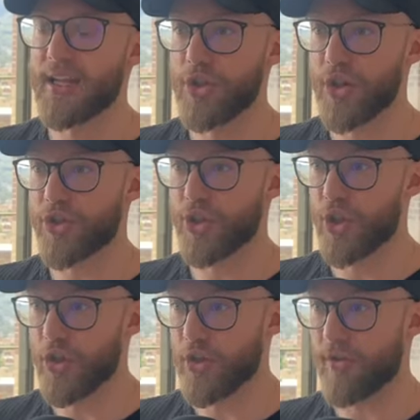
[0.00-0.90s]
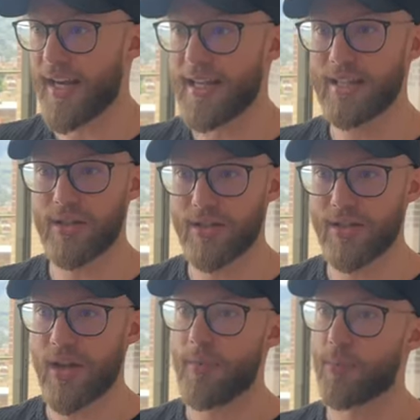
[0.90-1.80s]
looks good, right? It looks
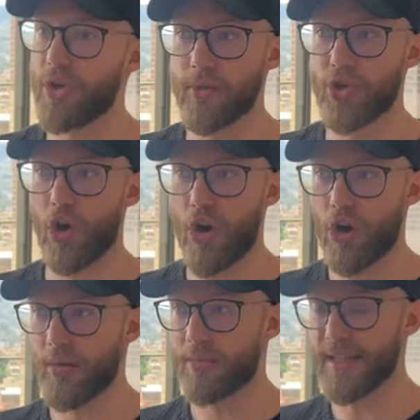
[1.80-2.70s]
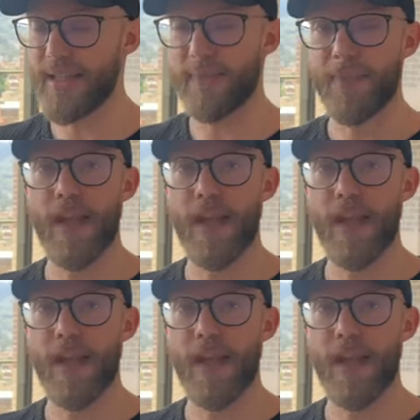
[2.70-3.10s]
pretty much all complete.